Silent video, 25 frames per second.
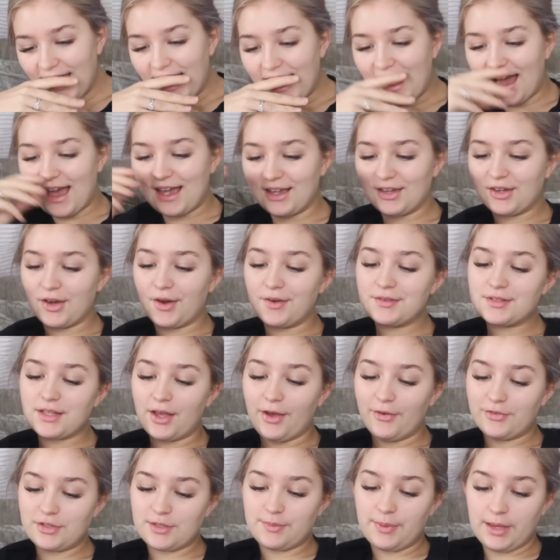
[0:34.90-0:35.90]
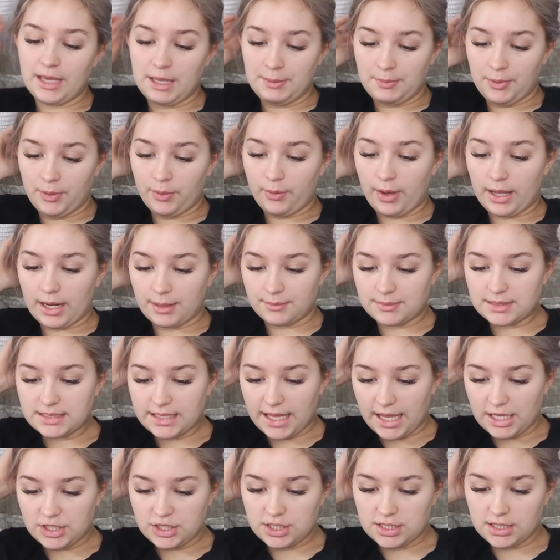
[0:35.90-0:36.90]
and goes after people, and I'm
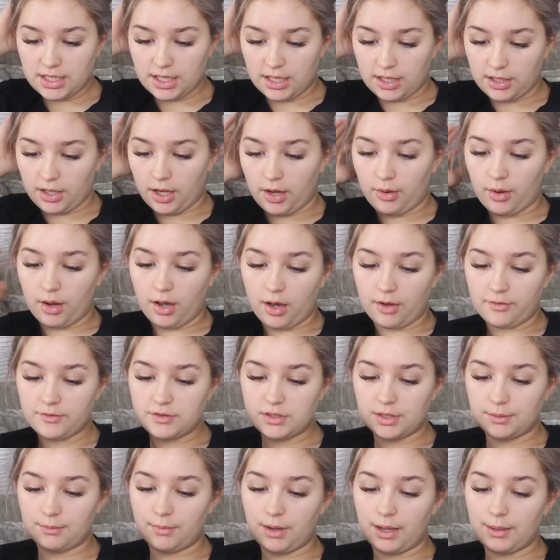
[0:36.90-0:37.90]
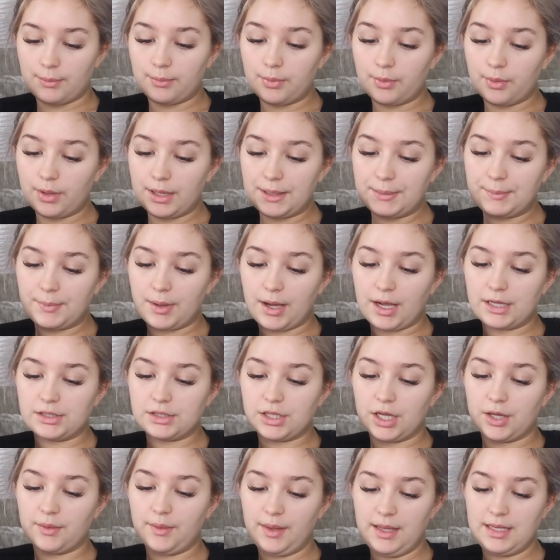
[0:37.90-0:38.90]
scared she's going to go after my boy, but I
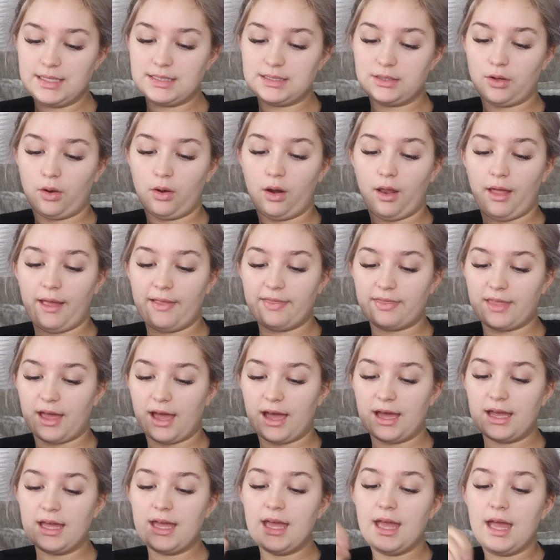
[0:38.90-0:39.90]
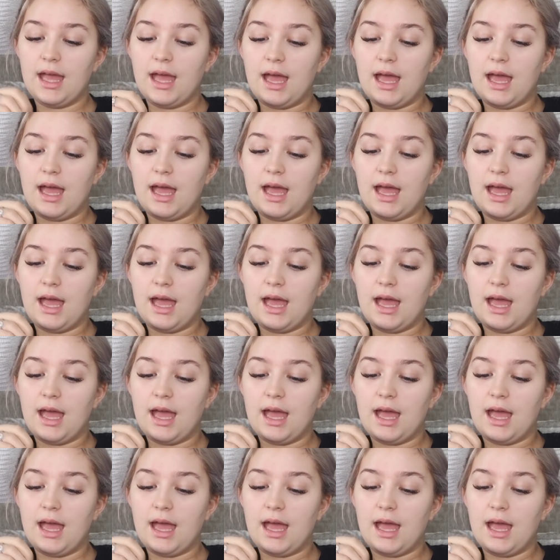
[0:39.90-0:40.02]
know he's not like that,